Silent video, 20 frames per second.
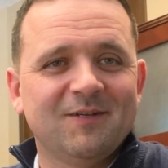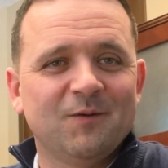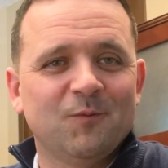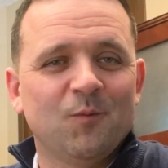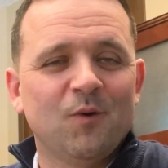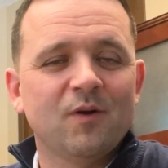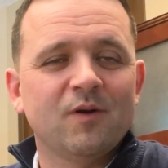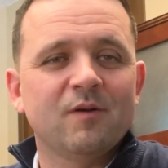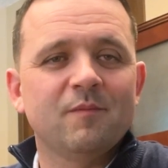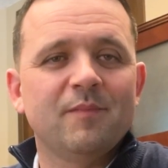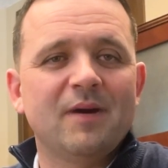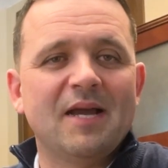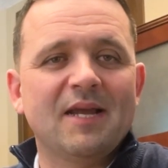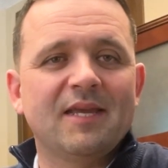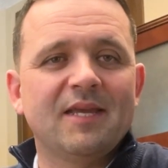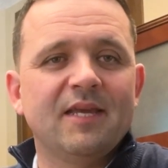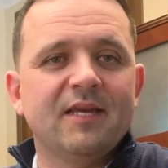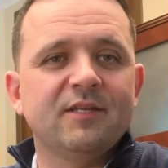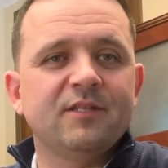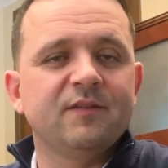Welcome
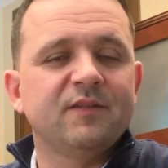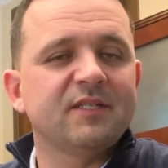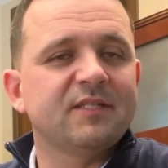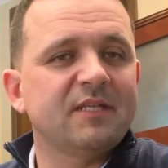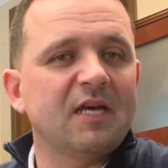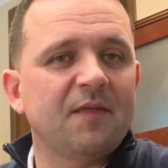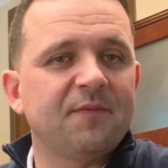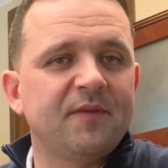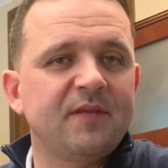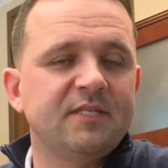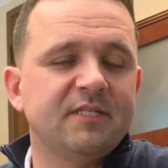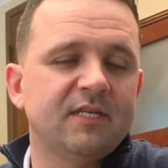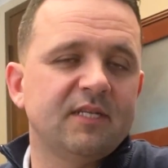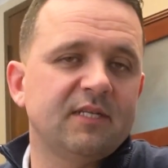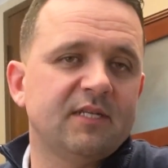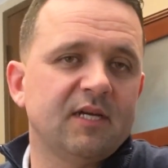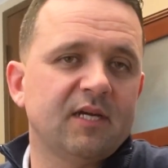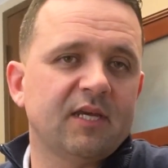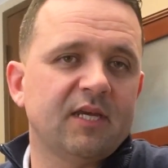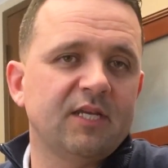back into the Southeast
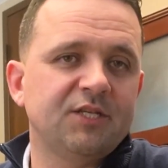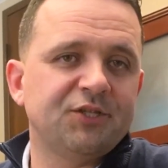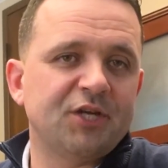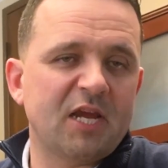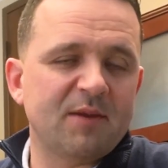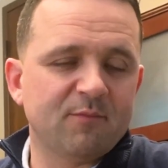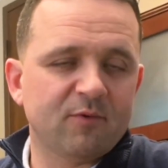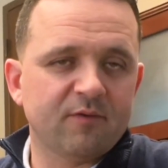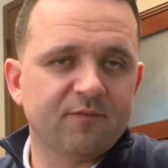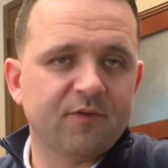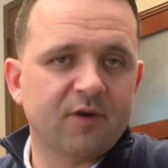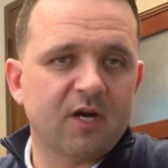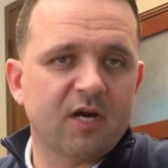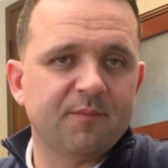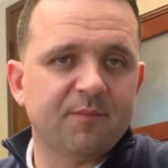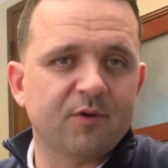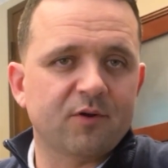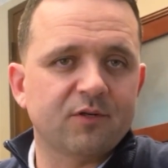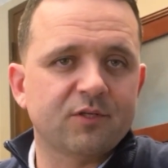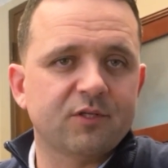Kentucky Chamber of
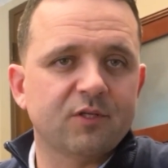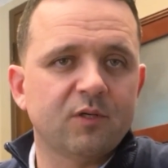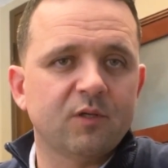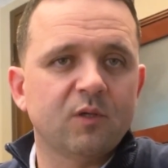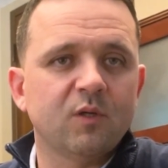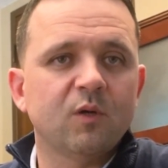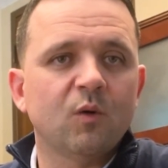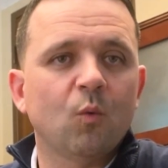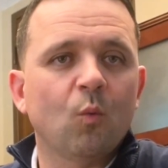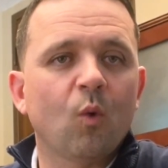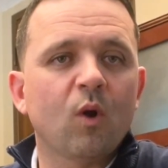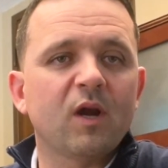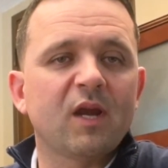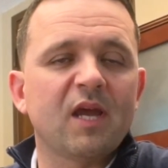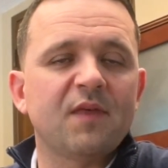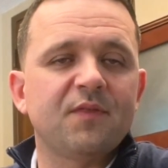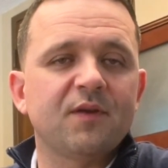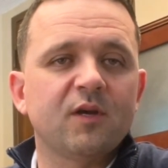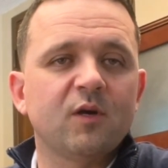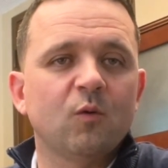Commerce Work
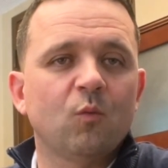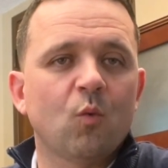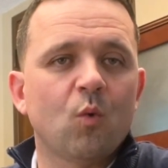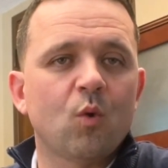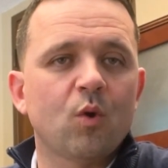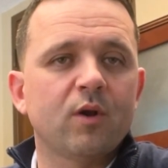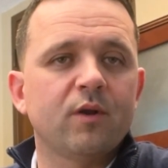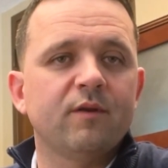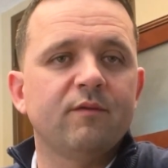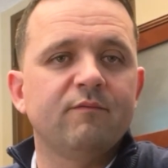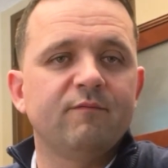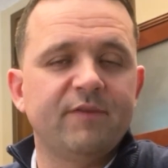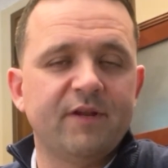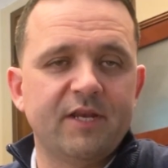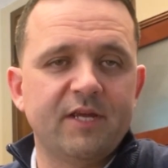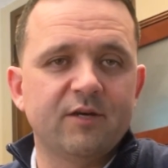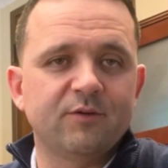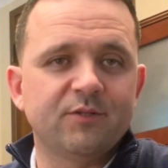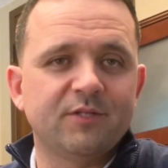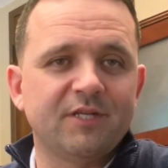Ethic Award
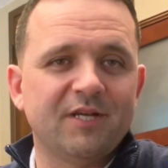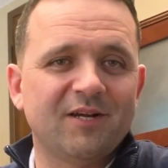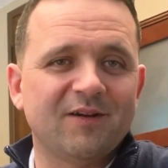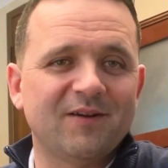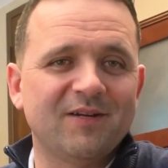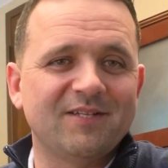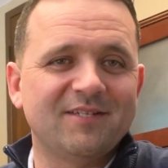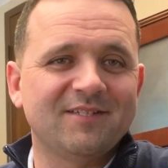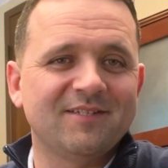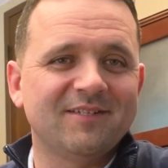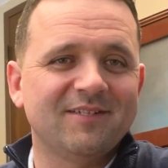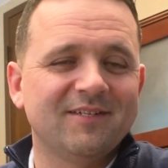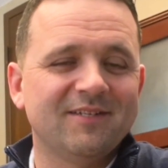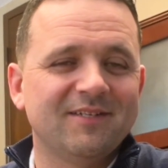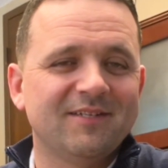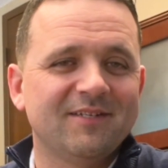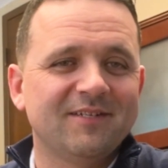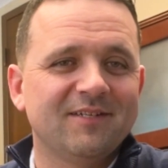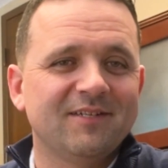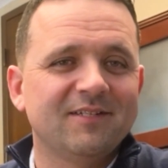video series.
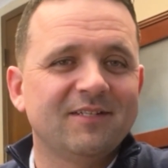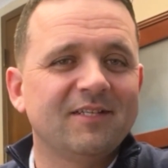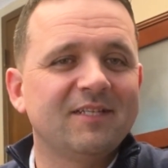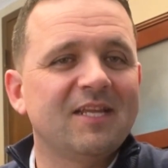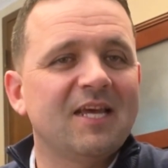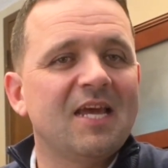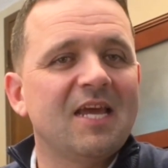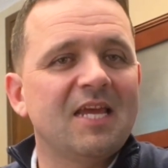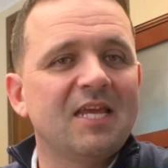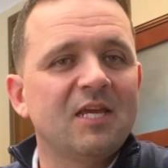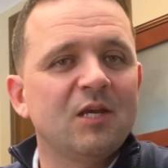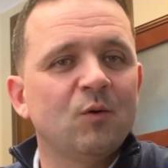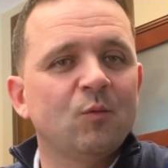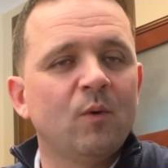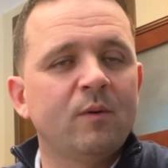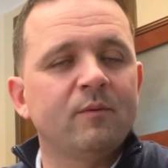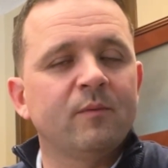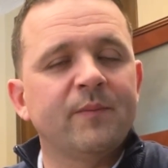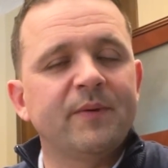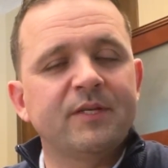Today,
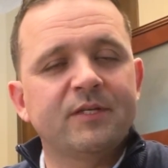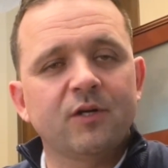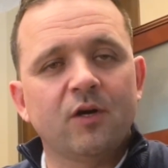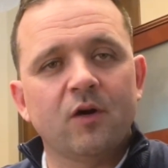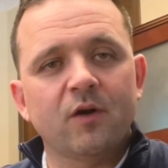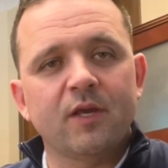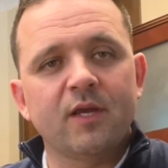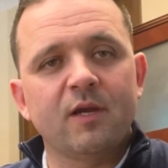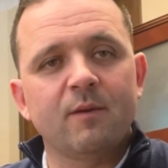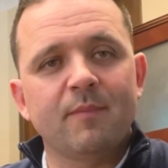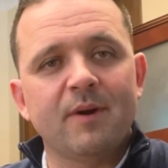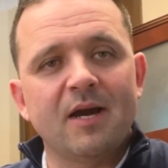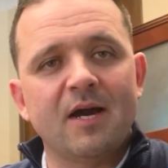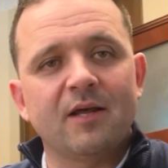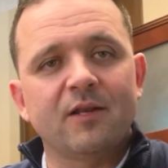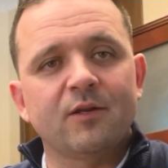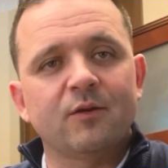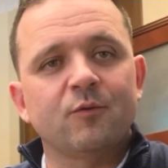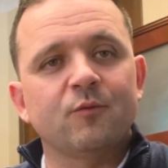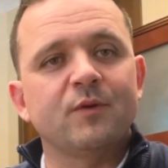we will be talking
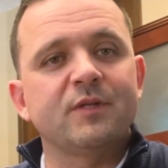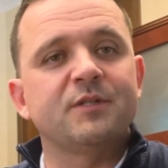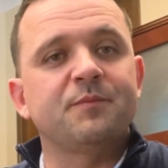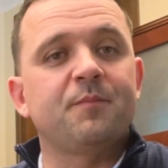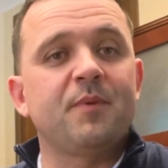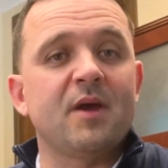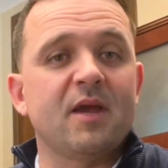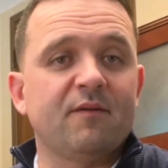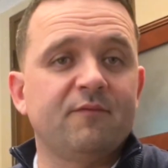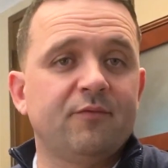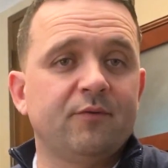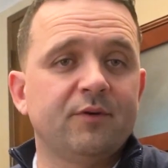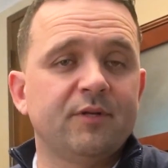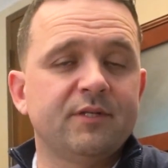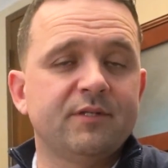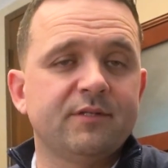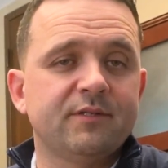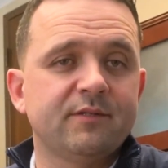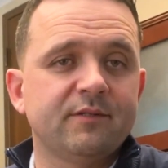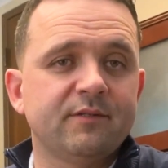about
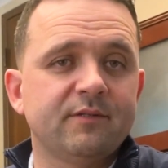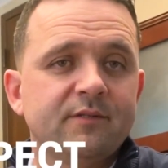respectfulness.